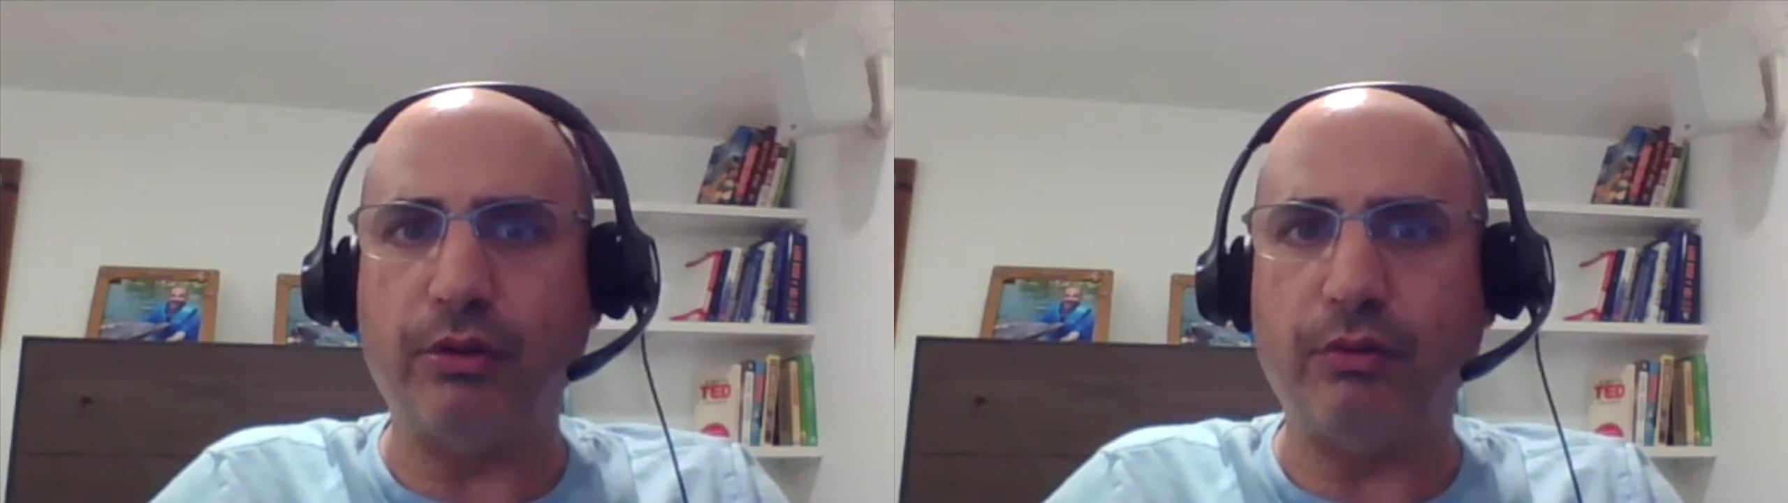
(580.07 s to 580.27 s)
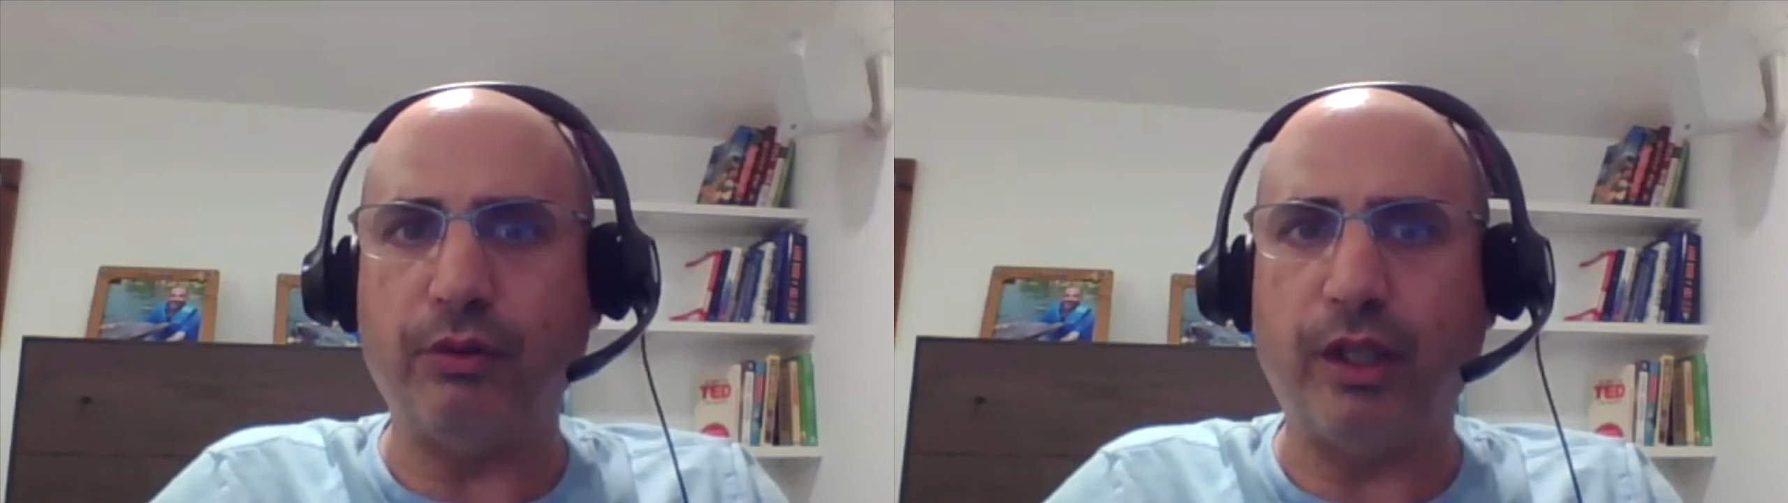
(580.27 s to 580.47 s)

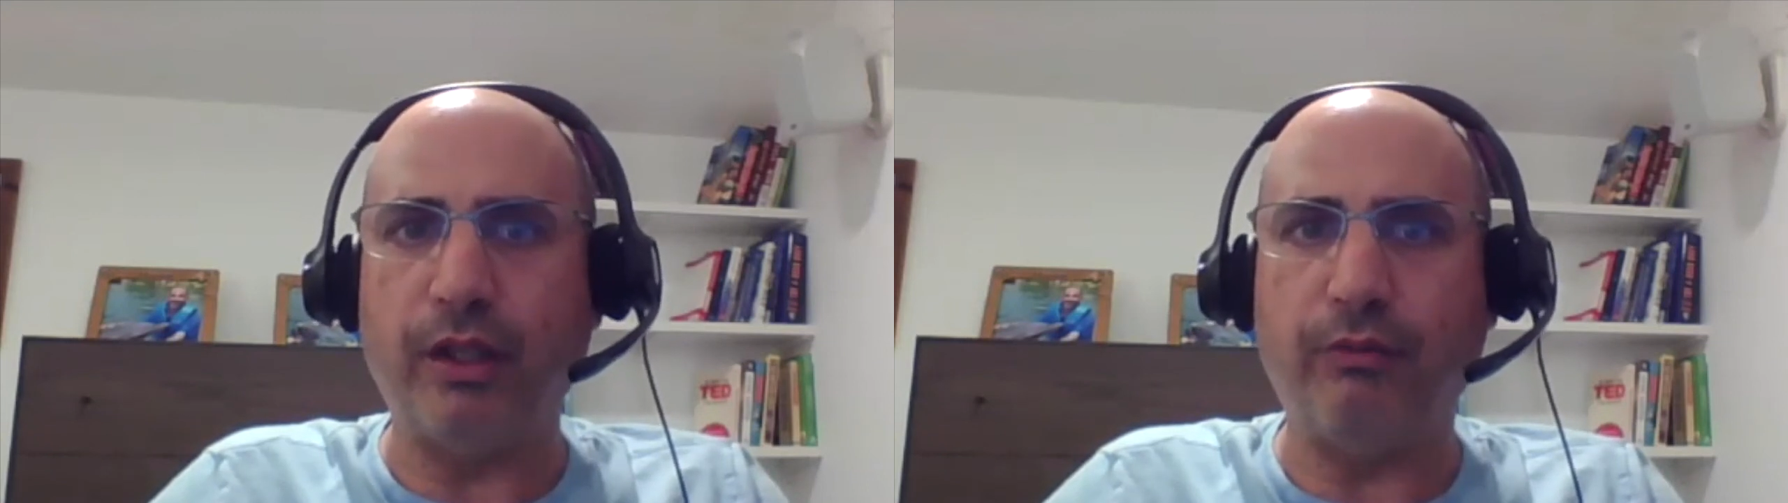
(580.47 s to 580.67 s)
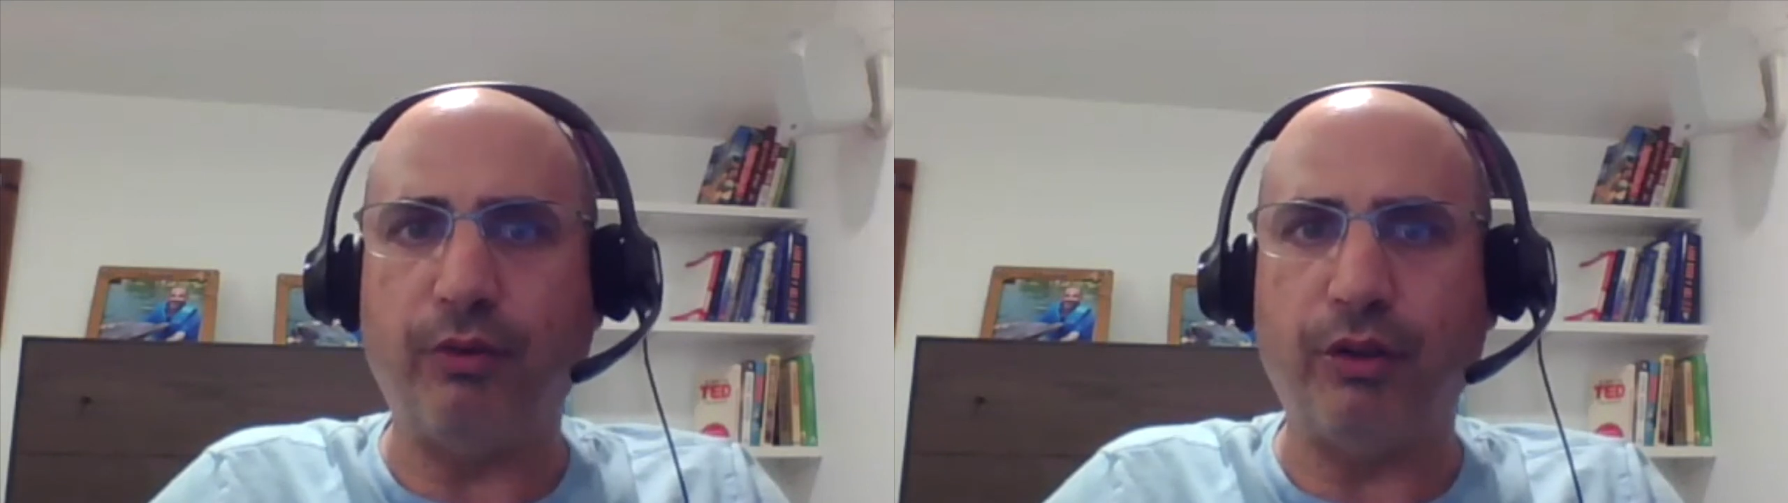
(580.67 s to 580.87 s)
so we're
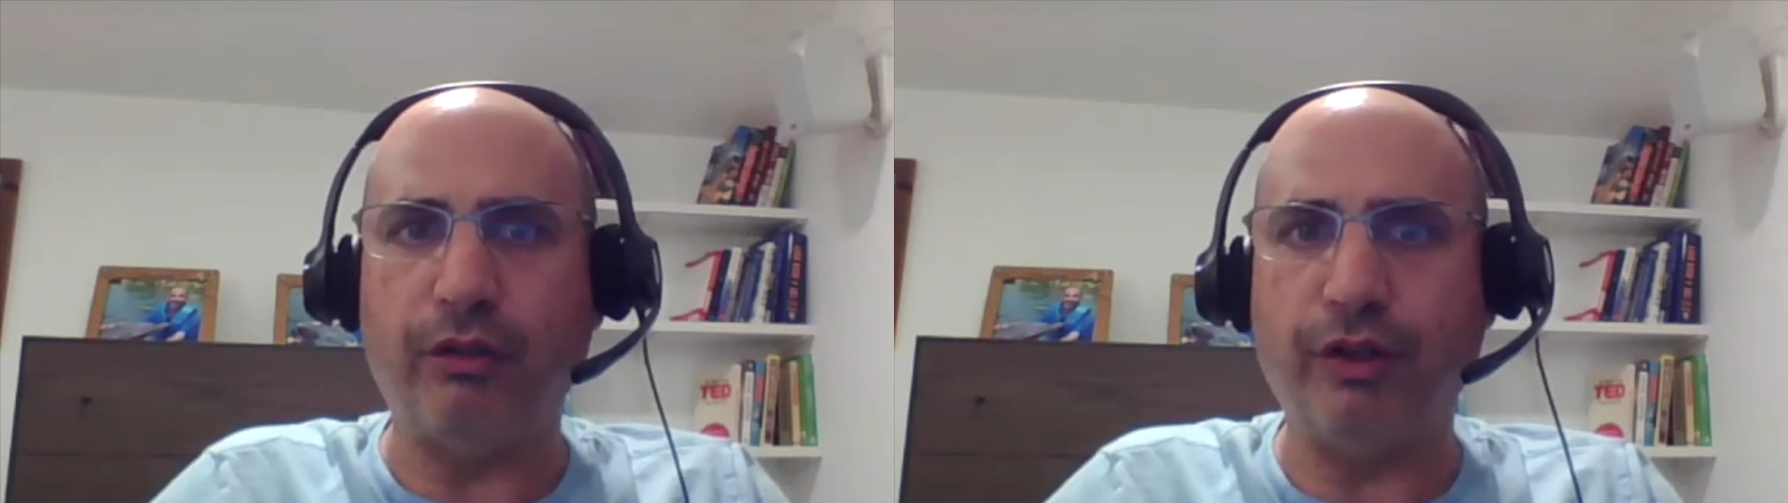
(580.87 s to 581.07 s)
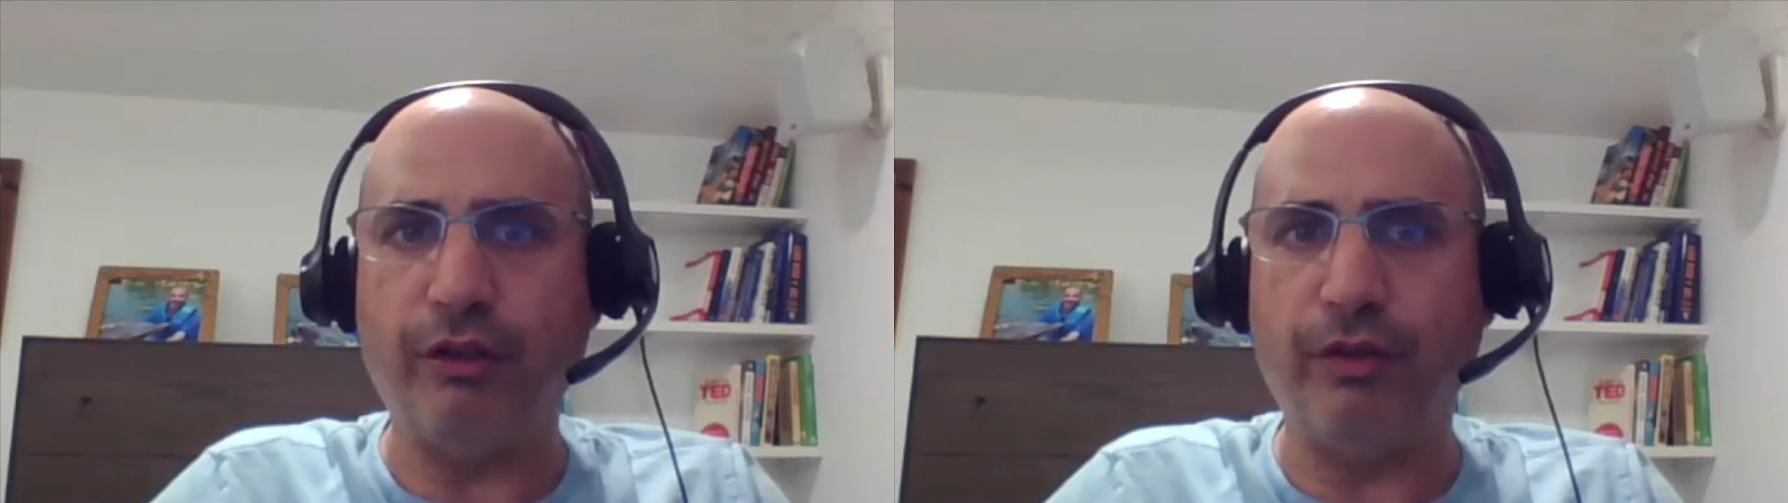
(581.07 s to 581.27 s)
getting
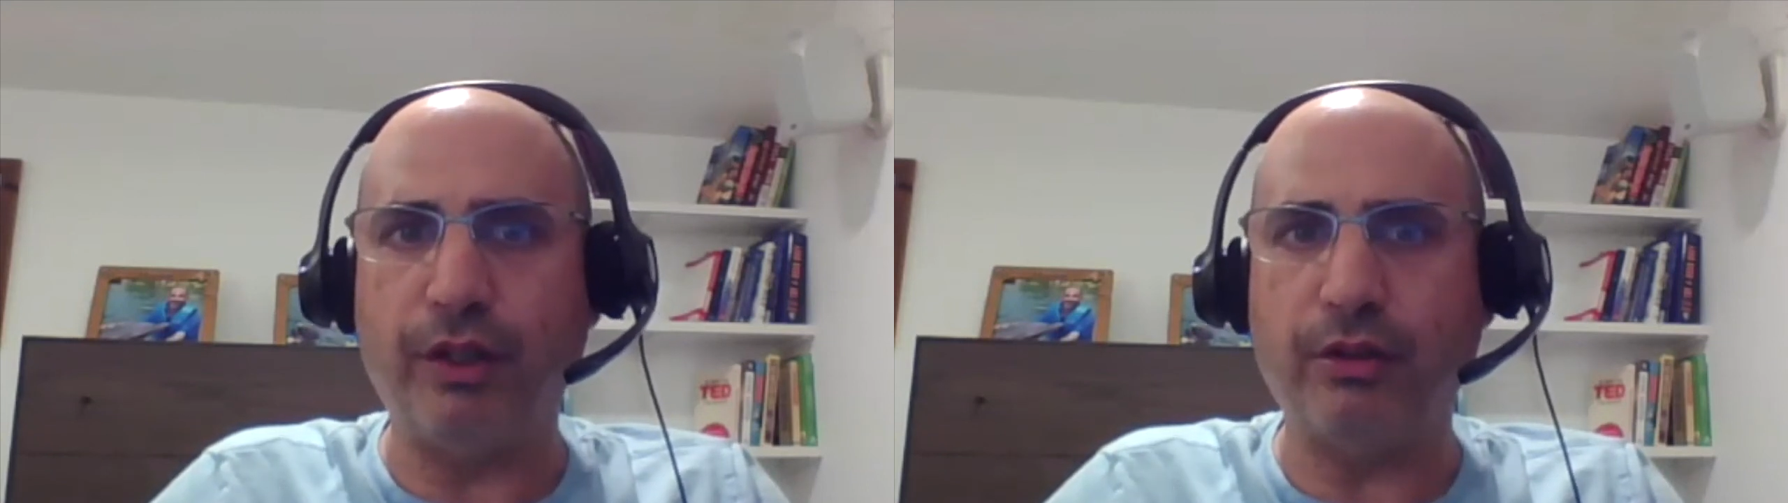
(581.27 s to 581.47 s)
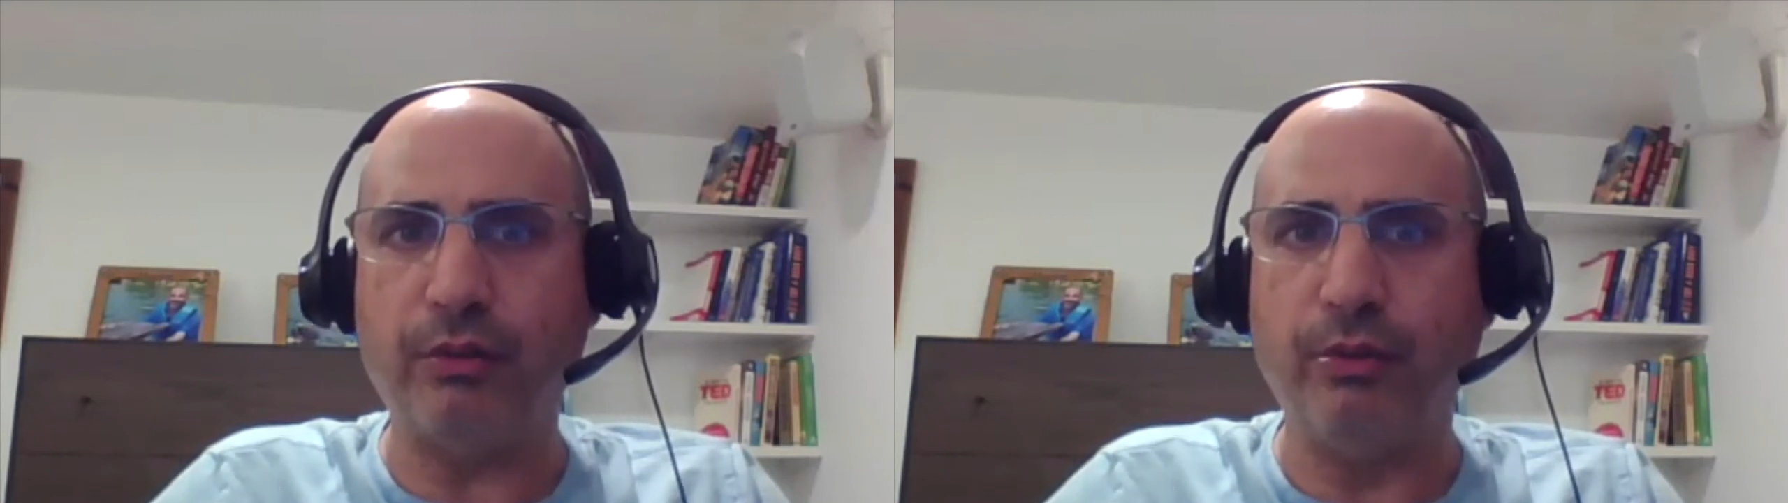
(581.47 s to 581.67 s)
product feedback.
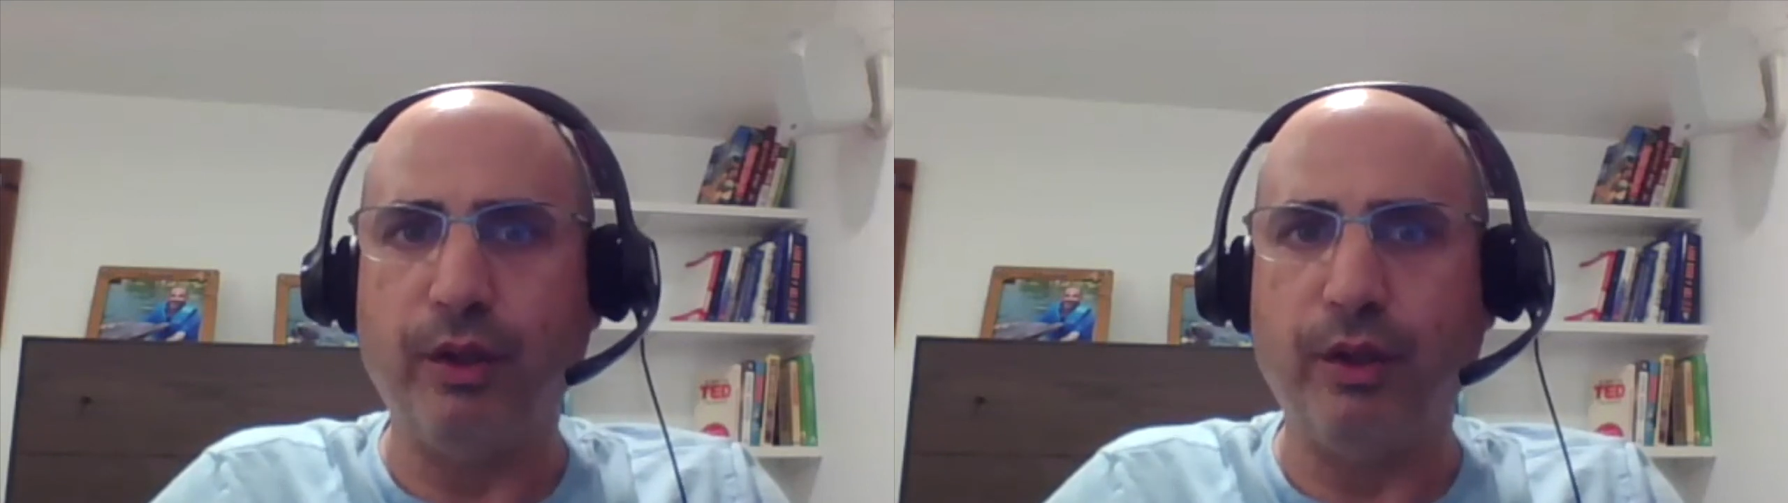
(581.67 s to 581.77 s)
So